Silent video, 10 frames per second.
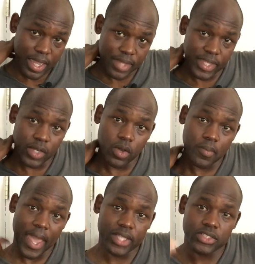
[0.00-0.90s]
and then going
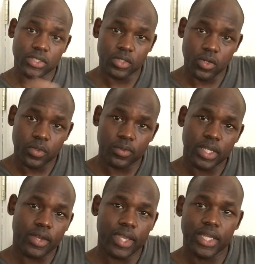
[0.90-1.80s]
back into her own
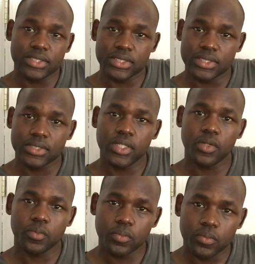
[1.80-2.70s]
area to, you
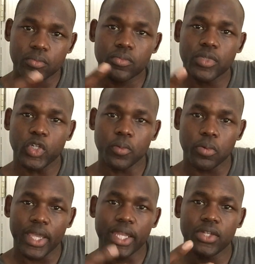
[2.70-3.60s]
know,
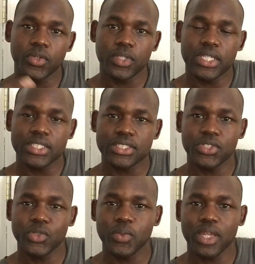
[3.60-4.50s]
recuperate and do what she needs to
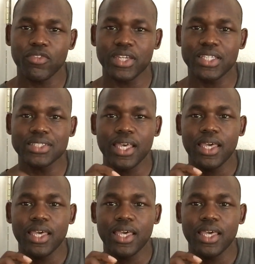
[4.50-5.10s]
do, whatever it is,